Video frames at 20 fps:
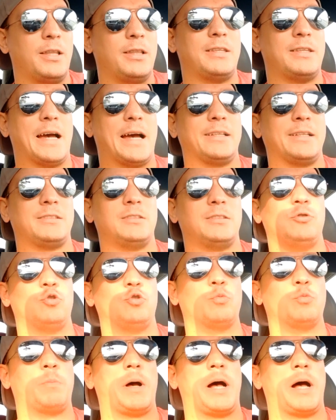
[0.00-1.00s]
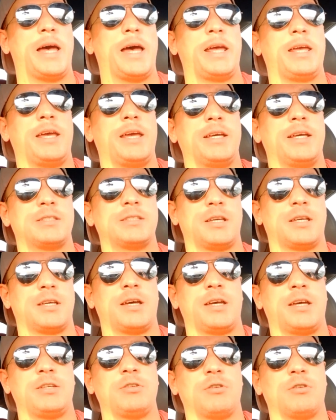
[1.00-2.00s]
that Dubai is
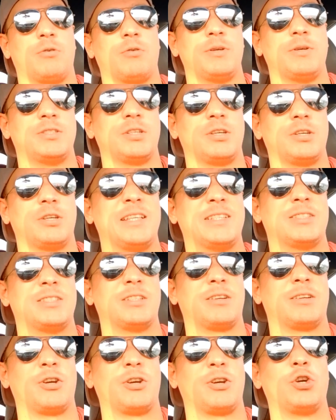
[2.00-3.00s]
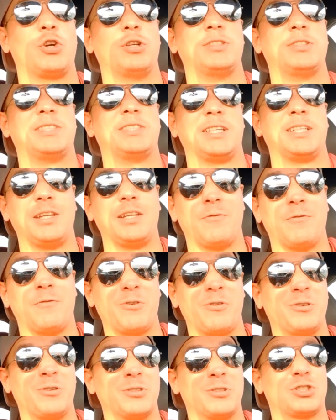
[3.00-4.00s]
it's a good city
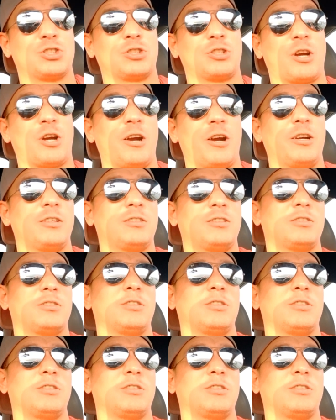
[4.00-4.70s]
for you to start.